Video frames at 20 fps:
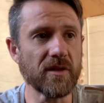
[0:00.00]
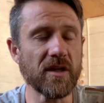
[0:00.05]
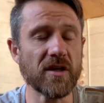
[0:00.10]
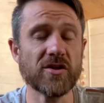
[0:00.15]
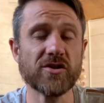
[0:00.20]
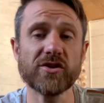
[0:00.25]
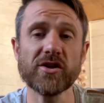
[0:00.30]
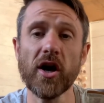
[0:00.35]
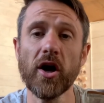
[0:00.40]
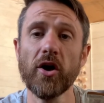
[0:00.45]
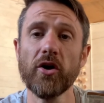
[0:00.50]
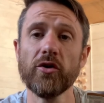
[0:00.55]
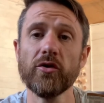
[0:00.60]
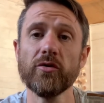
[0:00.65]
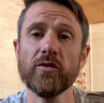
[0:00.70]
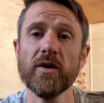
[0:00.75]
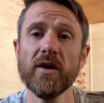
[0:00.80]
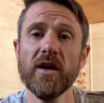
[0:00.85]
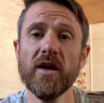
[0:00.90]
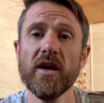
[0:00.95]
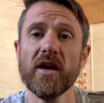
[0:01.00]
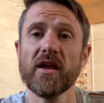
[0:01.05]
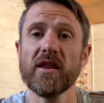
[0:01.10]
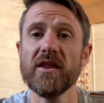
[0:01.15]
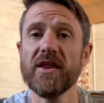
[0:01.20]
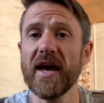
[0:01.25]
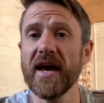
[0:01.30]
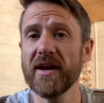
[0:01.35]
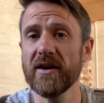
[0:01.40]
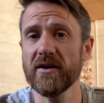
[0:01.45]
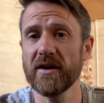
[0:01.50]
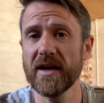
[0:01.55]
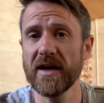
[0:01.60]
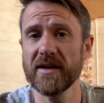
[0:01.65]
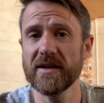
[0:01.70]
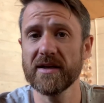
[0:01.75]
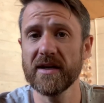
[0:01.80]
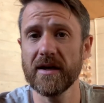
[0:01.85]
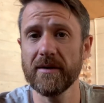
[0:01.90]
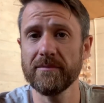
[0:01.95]
So then I
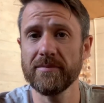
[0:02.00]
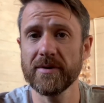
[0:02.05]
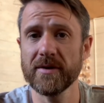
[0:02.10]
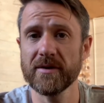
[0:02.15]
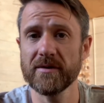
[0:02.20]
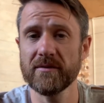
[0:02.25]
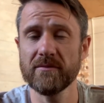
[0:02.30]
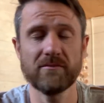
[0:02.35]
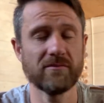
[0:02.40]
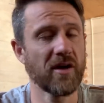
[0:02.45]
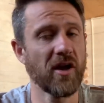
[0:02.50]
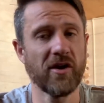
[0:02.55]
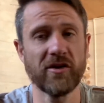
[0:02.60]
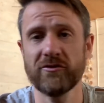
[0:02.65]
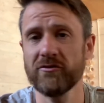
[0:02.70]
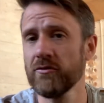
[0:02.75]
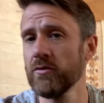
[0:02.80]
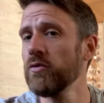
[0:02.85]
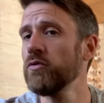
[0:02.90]
ended up going through